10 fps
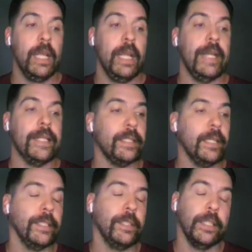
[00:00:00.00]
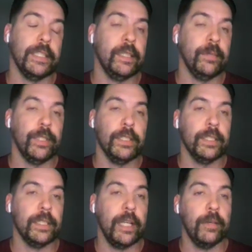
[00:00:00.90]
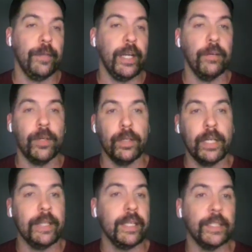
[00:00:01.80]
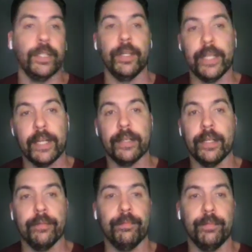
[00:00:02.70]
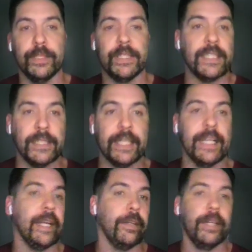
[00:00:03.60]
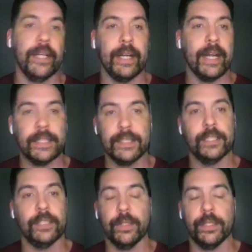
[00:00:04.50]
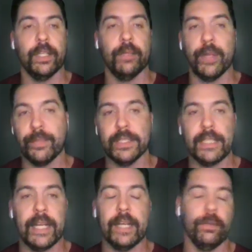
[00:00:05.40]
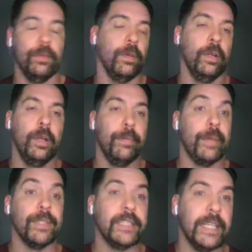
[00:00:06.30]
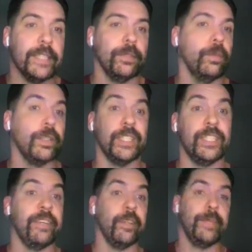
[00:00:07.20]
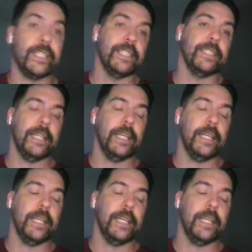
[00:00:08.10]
it's not dissimilar to kind of the NRL kind of things. You get your season ticket, you get access to a certain member stand or member seats, or just general admissions